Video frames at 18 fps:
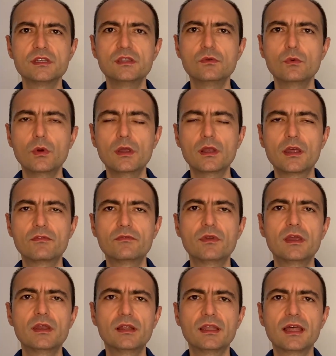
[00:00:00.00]
in the way that
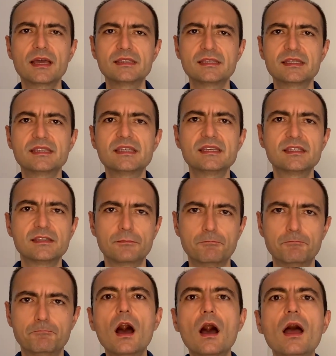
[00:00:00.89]
we analyze the system.
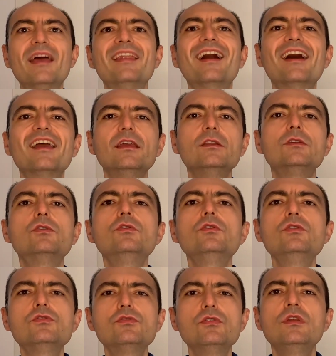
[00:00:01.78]
And I
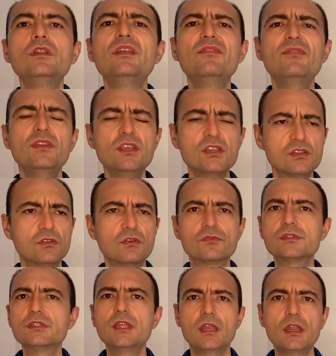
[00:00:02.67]
introduced you the definition
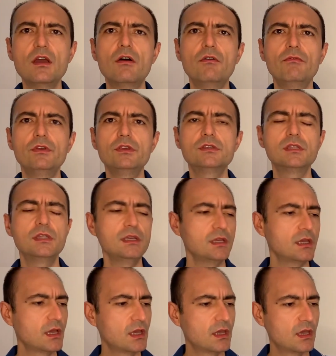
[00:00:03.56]
of steady,
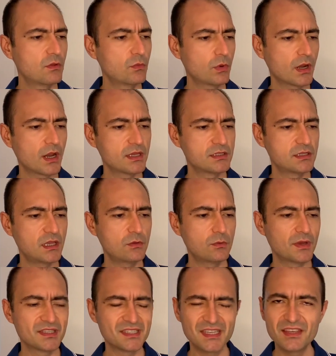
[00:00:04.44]
obviously. And what I
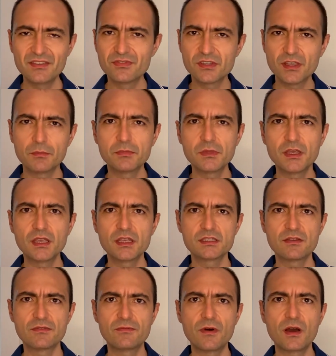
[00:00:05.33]
said was, if something
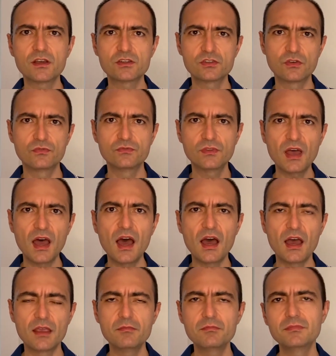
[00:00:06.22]
is a function of
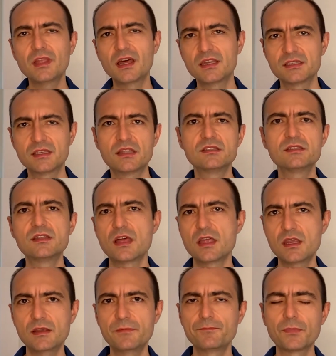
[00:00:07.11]
time, that is
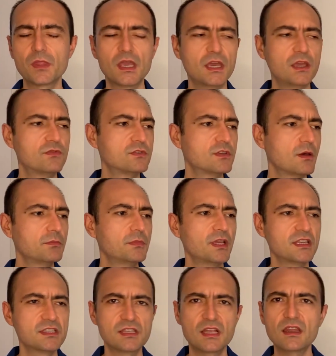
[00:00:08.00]
unsteady. If
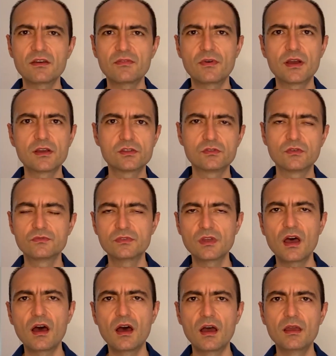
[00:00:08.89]
something is not a function of
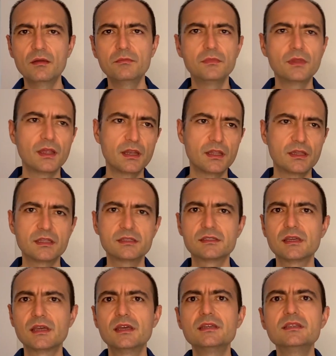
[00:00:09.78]
time, then it
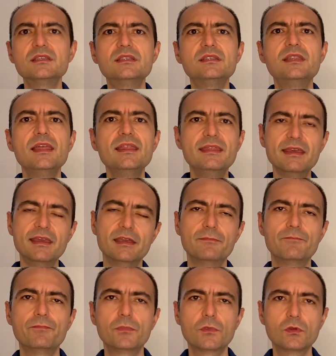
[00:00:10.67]
is steady,
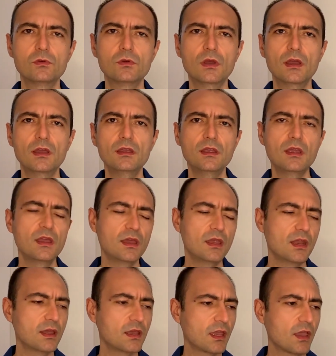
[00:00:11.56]
okay?
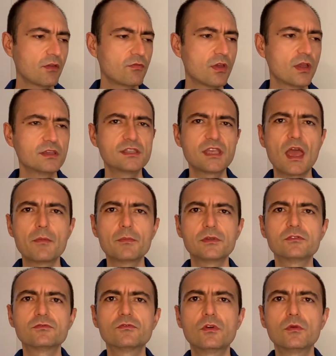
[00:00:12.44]
And I gave you
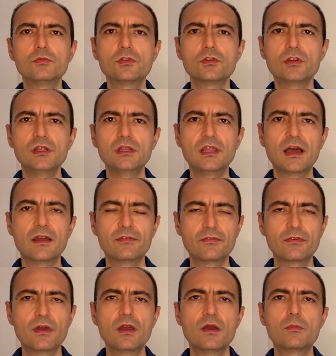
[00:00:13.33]
examples from the real life
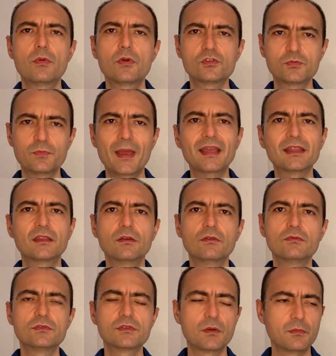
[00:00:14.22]

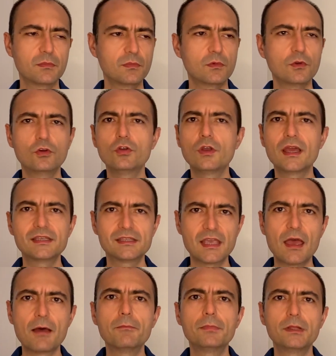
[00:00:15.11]
perspective some good
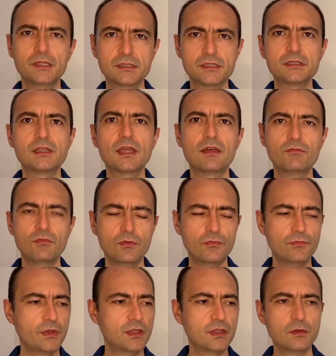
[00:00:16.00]
examples that will
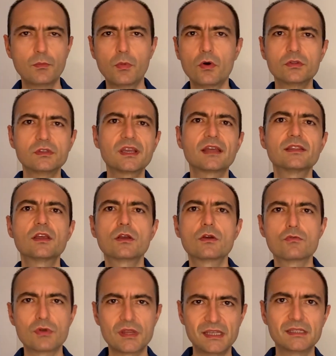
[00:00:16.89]
fit the both
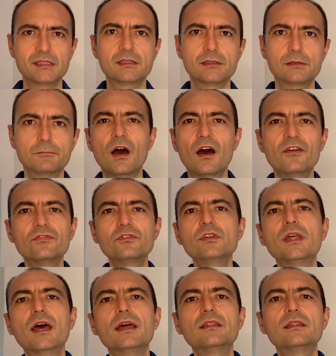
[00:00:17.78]
categories.
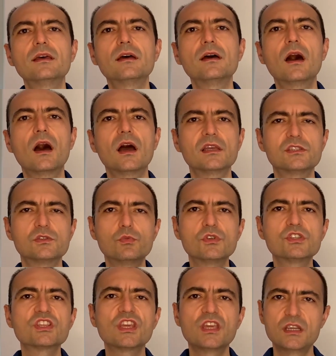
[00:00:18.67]
After that, I
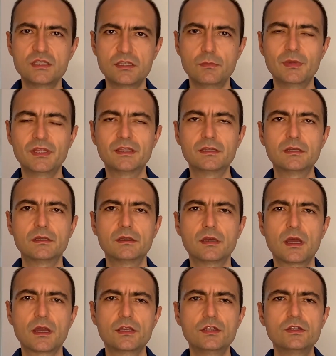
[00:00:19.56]
switch gears a bit.
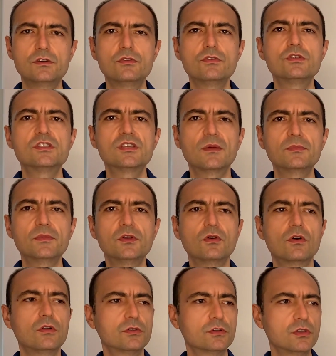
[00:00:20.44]
I introduced something
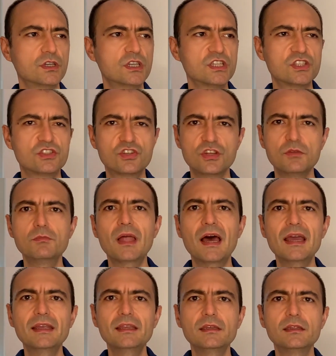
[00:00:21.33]
called the
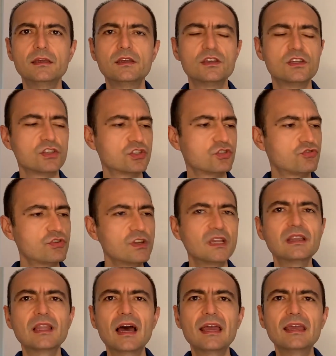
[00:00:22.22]
streamline,
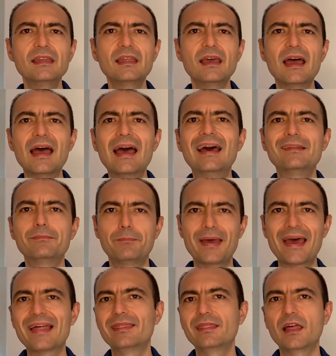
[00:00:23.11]
streakline, and
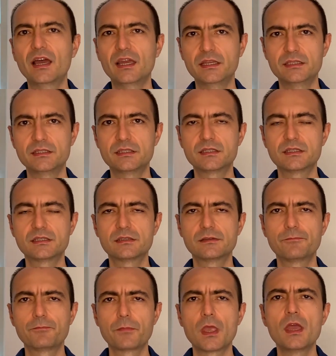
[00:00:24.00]
path lines.
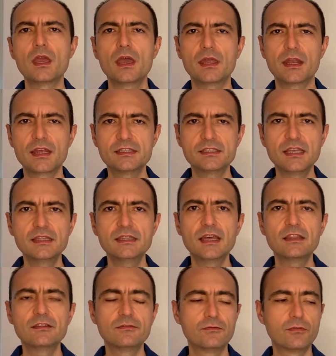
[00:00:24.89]
And I said
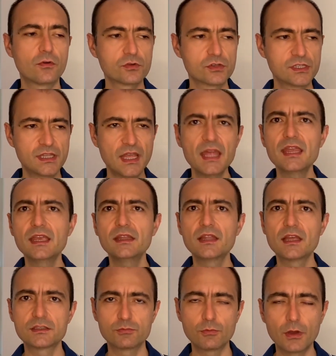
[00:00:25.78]
that for steady,
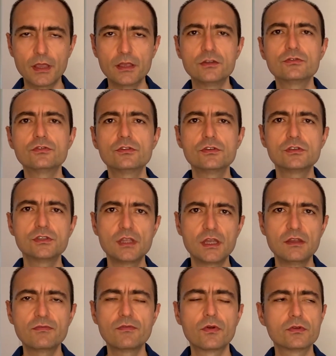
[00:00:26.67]
that's why I introduced
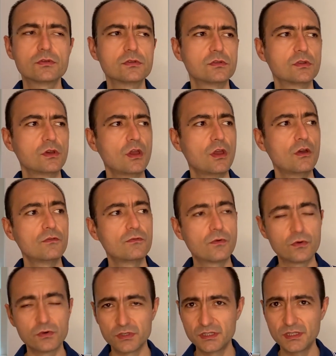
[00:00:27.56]
steady first,
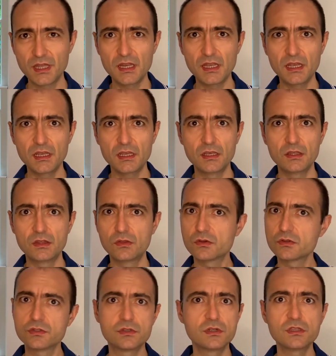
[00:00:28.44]
for steady,
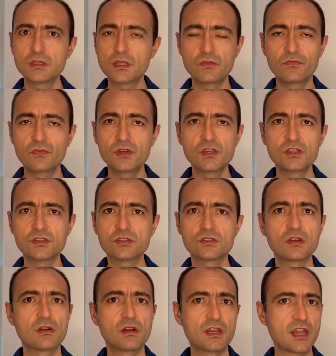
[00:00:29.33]
those three
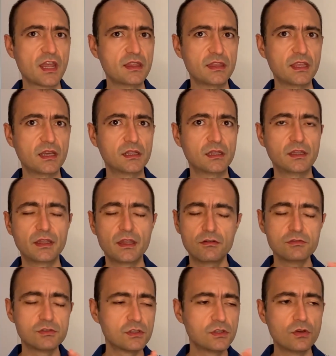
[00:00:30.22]
definitions are identical.
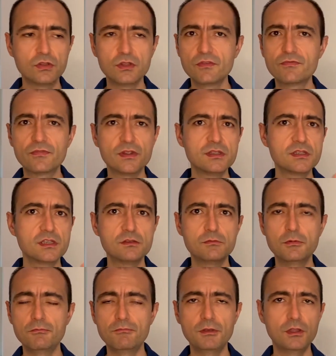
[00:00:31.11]
There is no differences
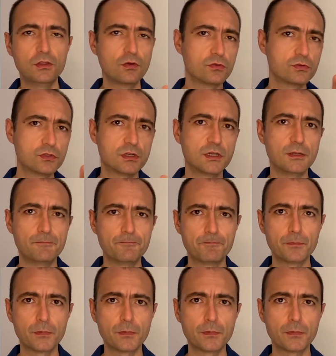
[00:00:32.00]
between those three.